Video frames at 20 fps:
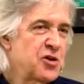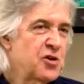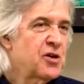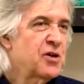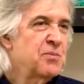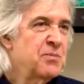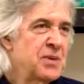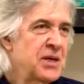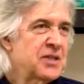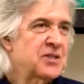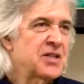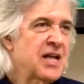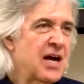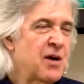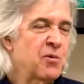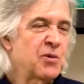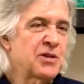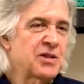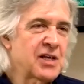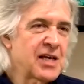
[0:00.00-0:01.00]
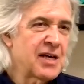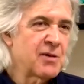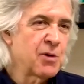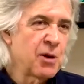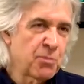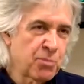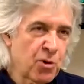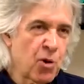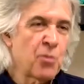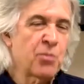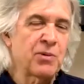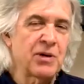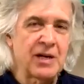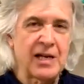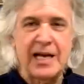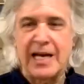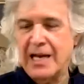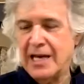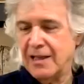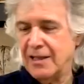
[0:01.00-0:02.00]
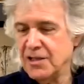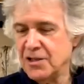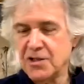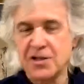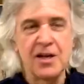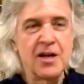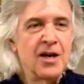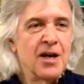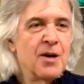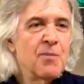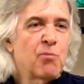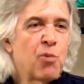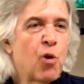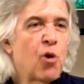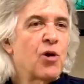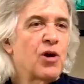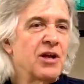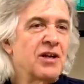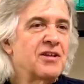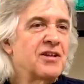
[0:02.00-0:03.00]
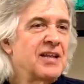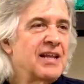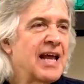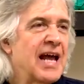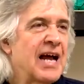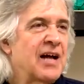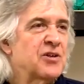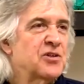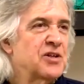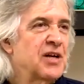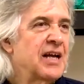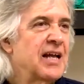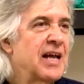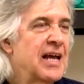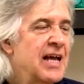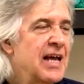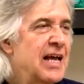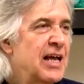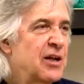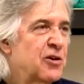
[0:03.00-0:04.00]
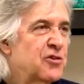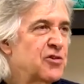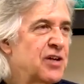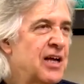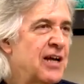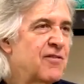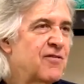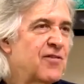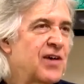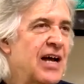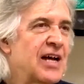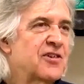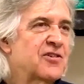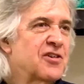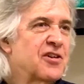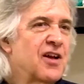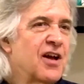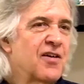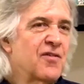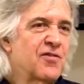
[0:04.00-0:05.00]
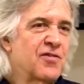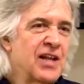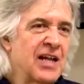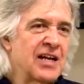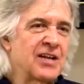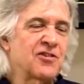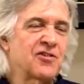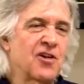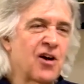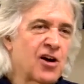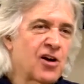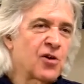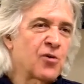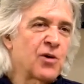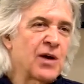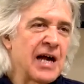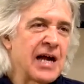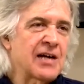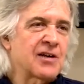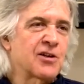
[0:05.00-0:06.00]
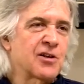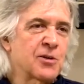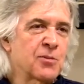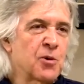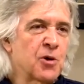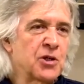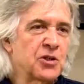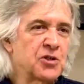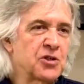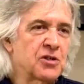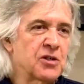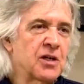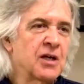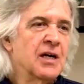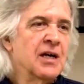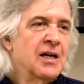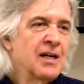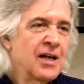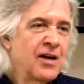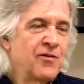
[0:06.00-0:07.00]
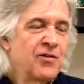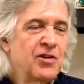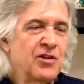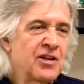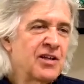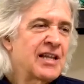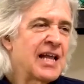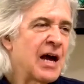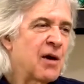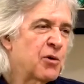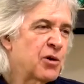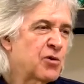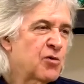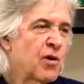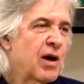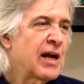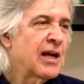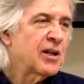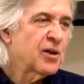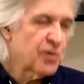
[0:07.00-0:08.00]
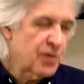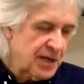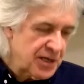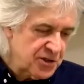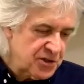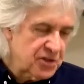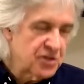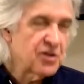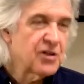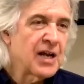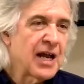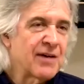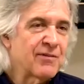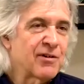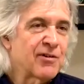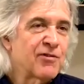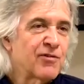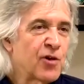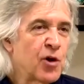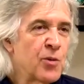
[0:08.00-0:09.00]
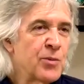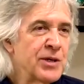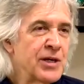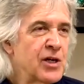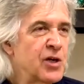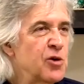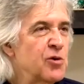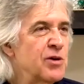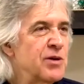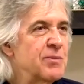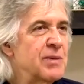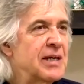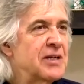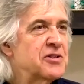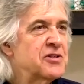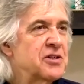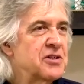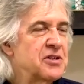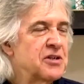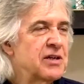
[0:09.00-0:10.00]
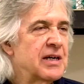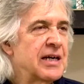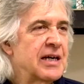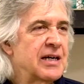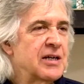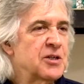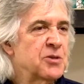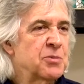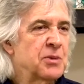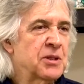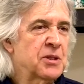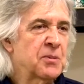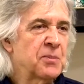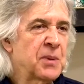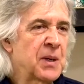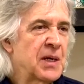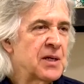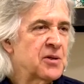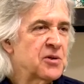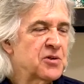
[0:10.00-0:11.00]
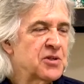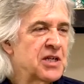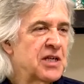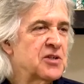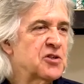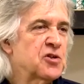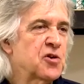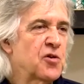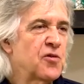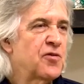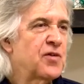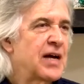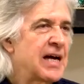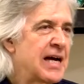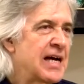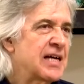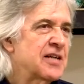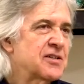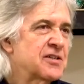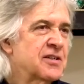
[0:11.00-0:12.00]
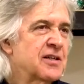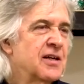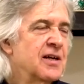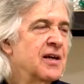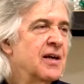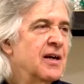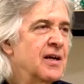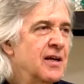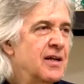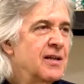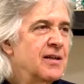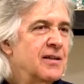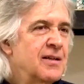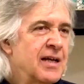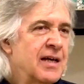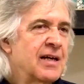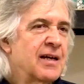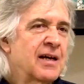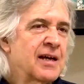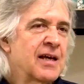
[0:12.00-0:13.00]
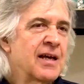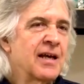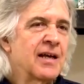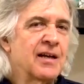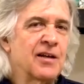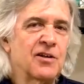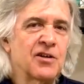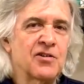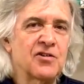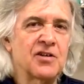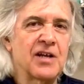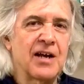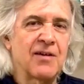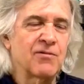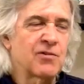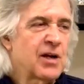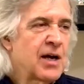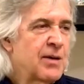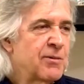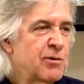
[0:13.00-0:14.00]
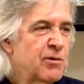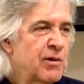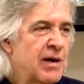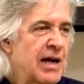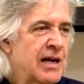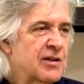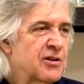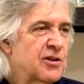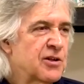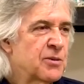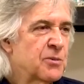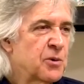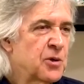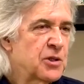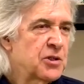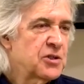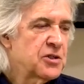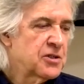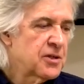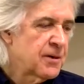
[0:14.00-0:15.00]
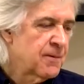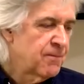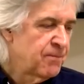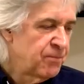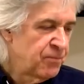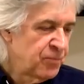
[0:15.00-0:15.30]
You can mix that with the appropriate catalyst, pour it into the alginate. It'll set fast enough that it's not going to react to the moisture. Now, if you did that with regular resin, you'd have a foamy, gooey mess on your hands. But the Bondo sets so fast that, again, it doesn't have time to react to the moisture.